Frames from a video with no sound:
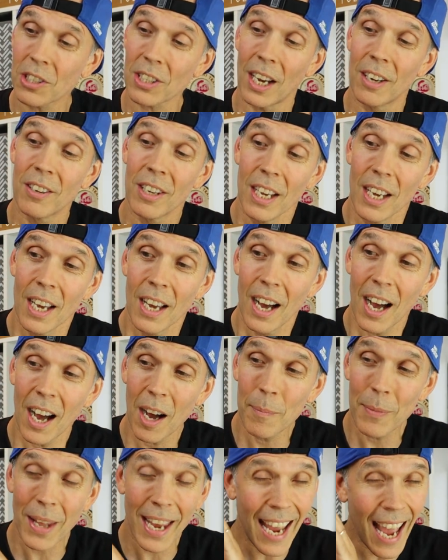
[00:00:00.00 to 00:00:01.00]
So
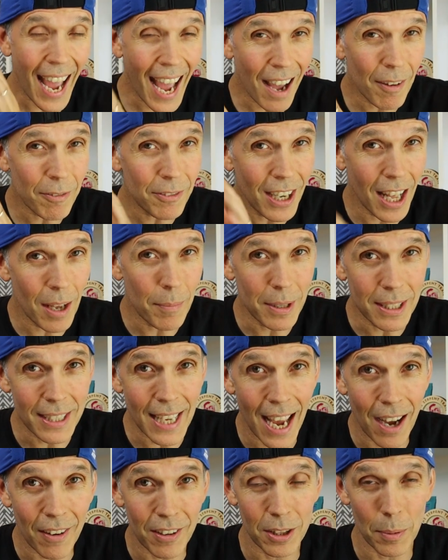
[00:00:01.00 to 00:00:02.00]
they have let me
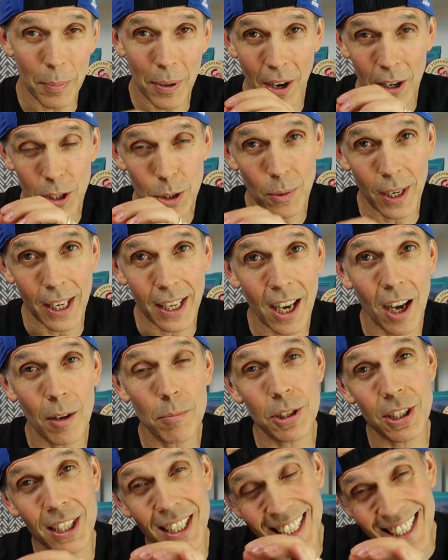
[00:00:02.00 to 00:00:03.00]
down in the past when it
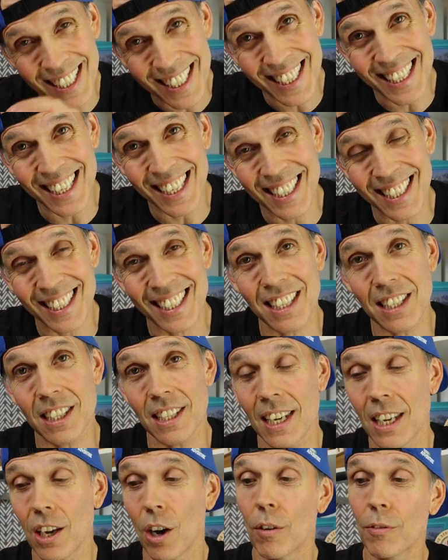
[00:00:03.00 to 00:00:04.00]
comes to
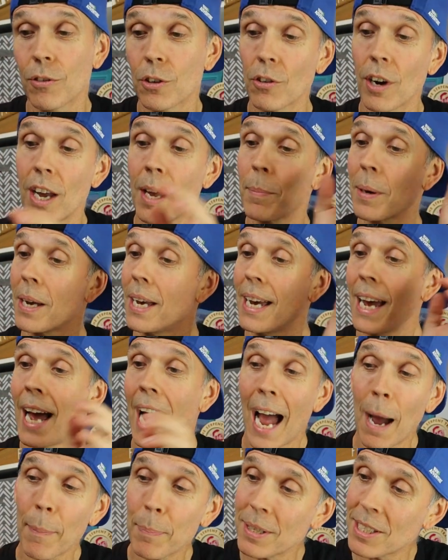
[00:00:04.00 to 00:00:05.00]
consistency of grip.
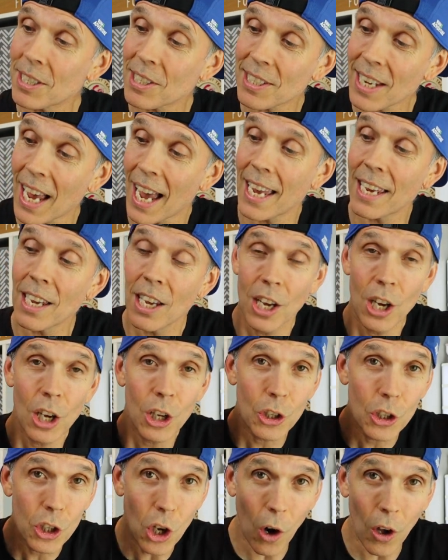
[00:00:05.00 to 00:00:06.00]
Happy to say,
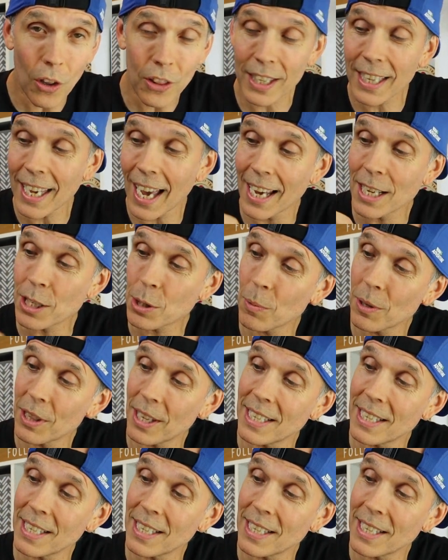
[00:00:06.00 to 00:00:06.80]
not the case with